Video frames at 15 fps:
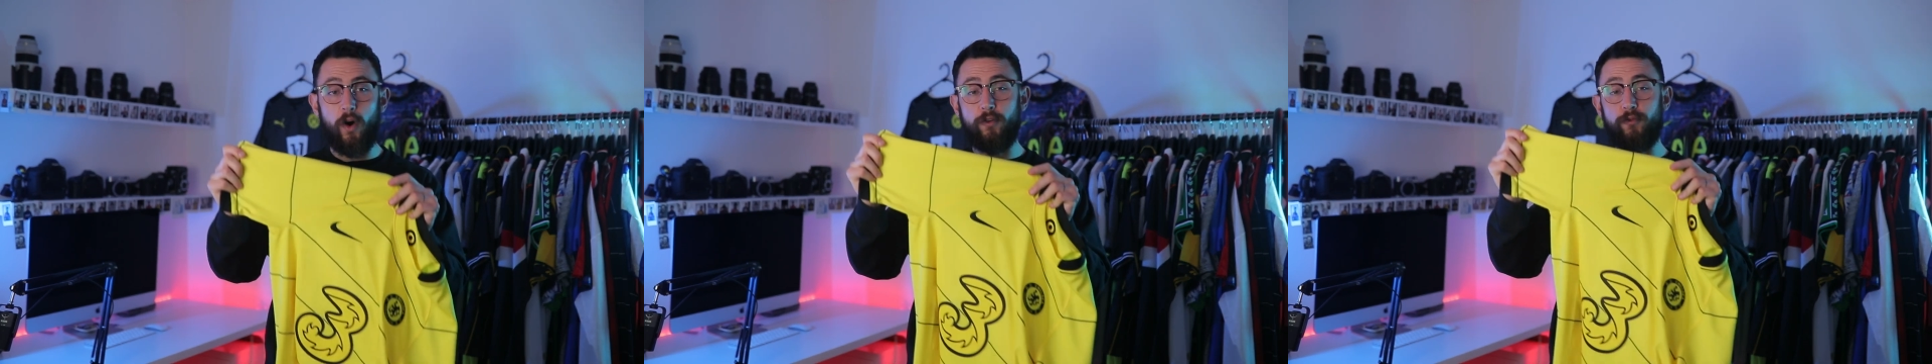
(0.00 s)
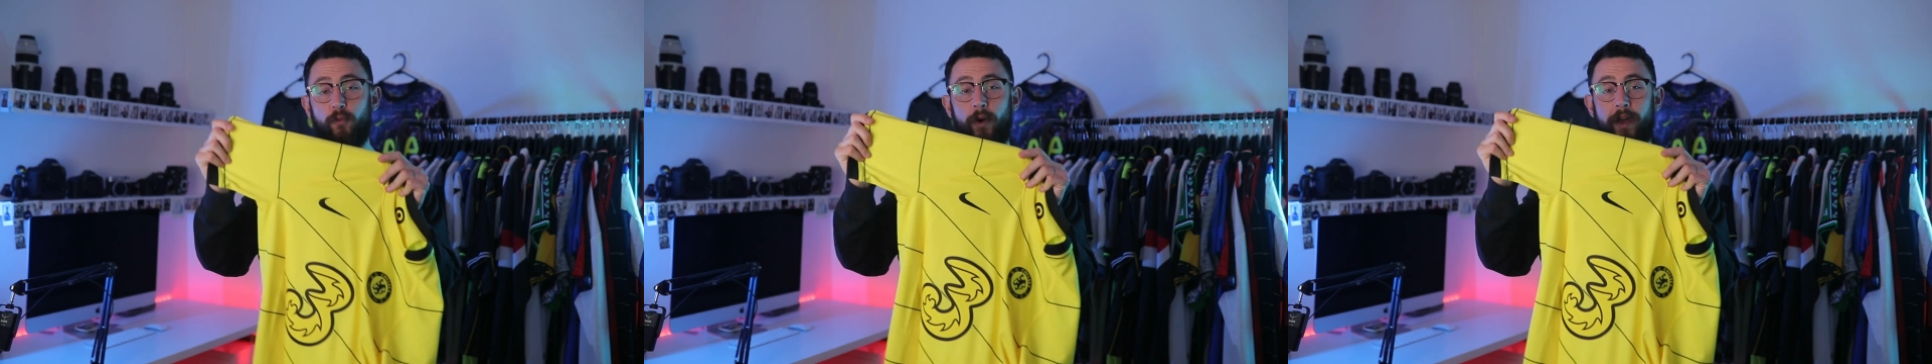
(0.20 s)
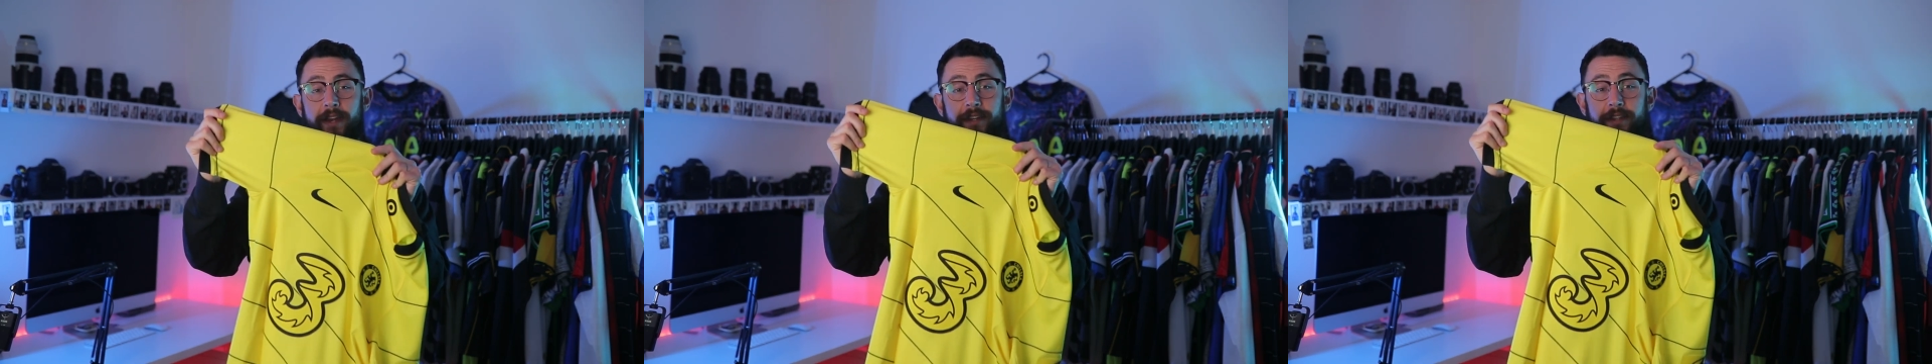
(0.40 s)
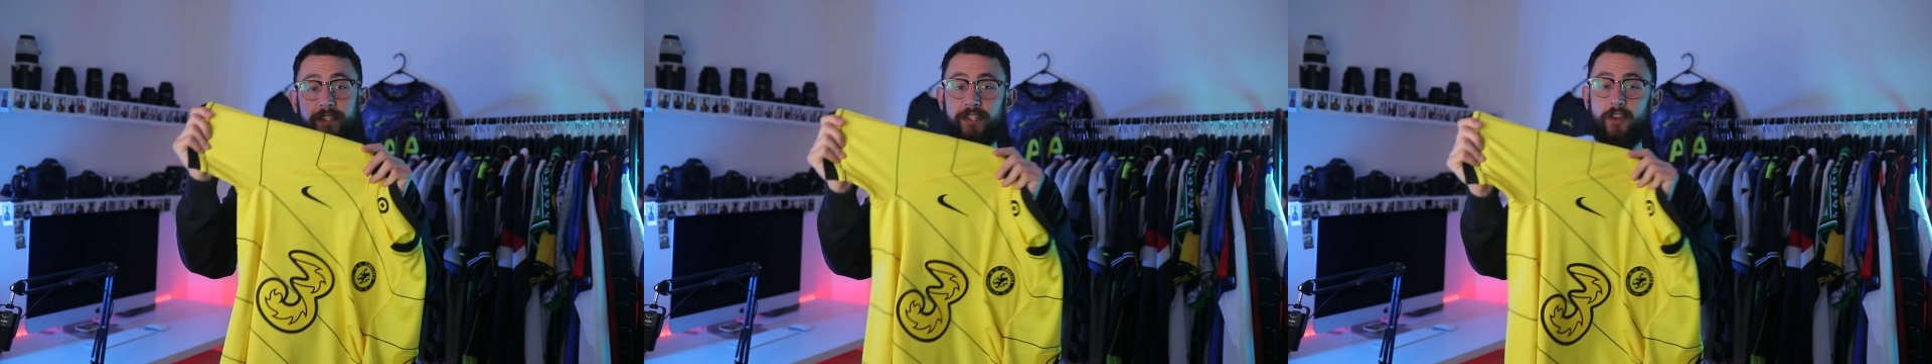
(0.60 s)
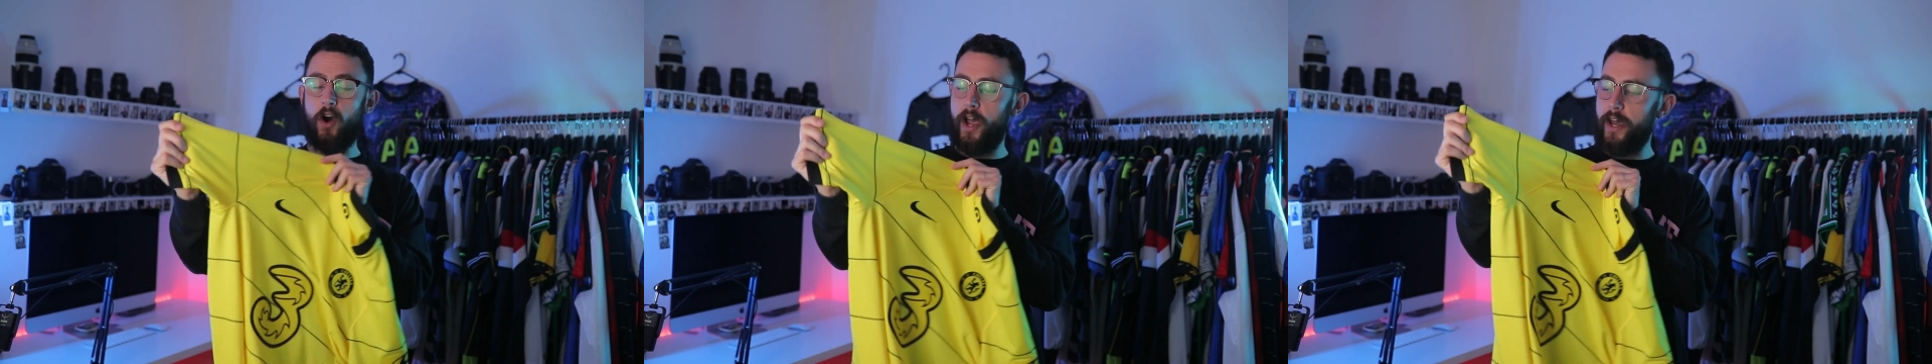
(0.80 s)
of when
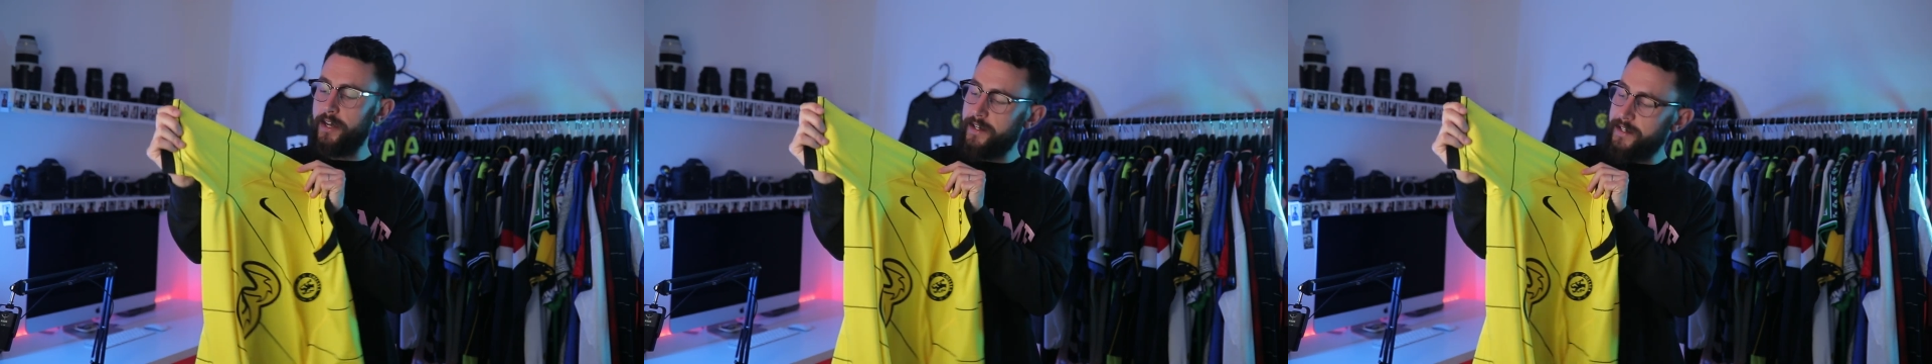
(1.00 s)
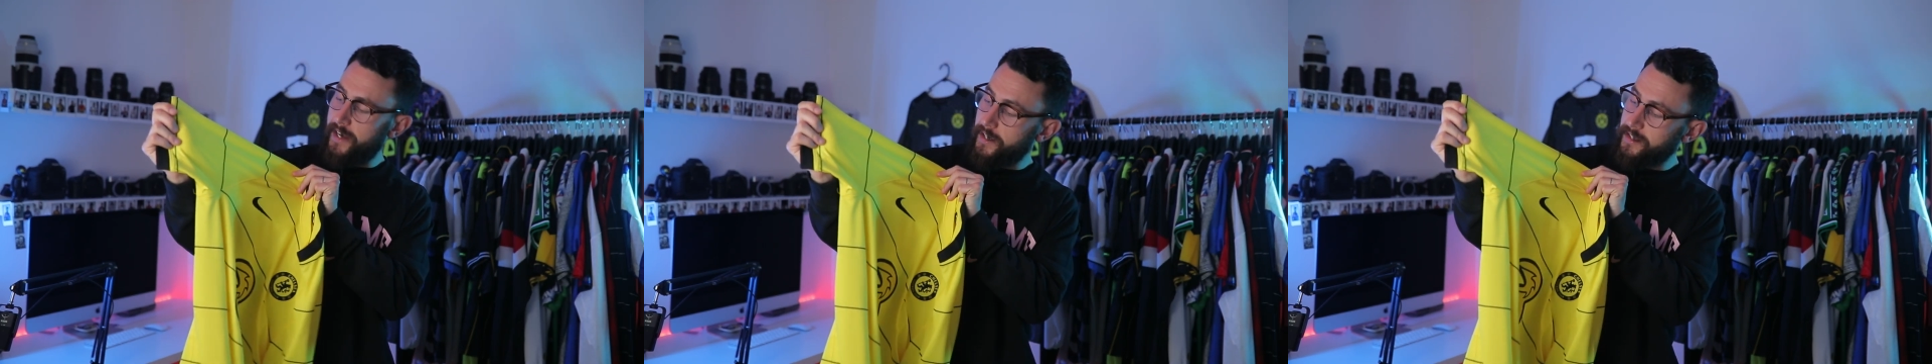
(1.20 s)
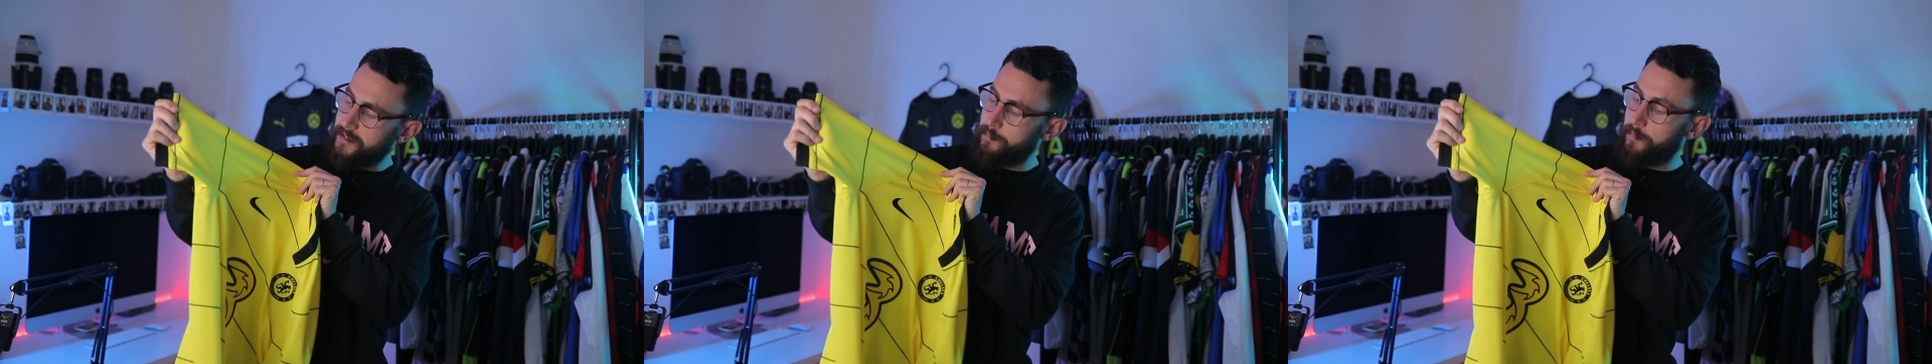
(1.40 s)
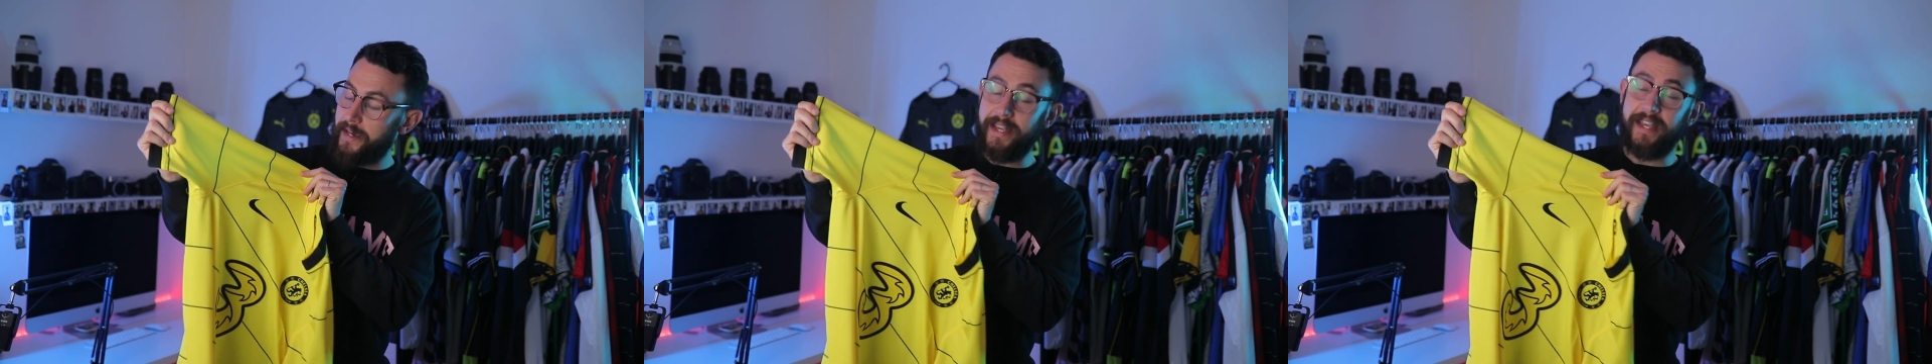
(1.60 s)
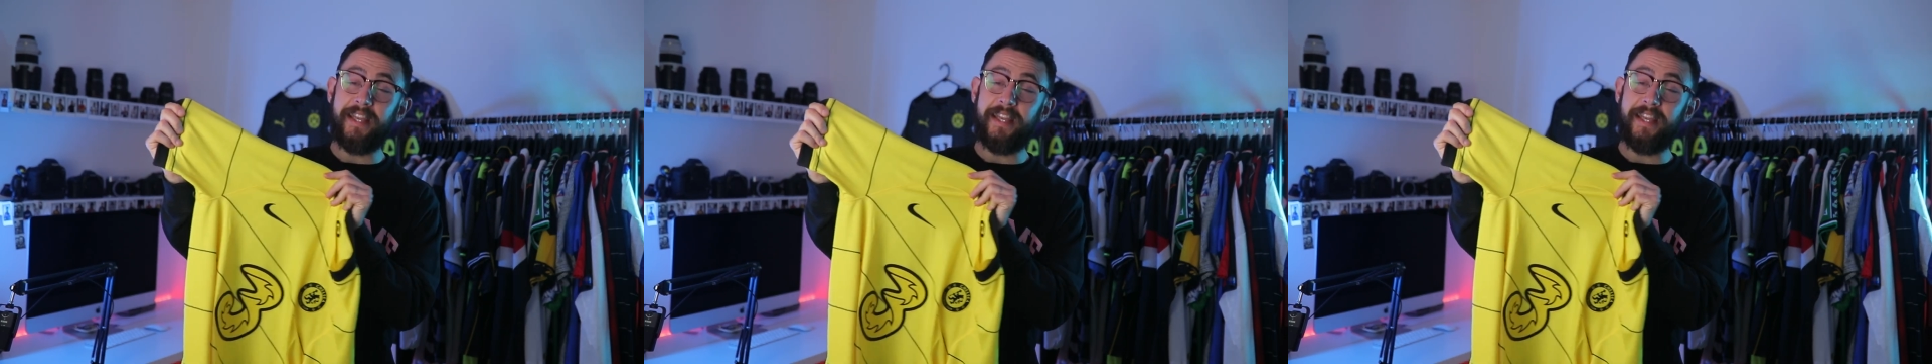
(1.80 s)
design does meet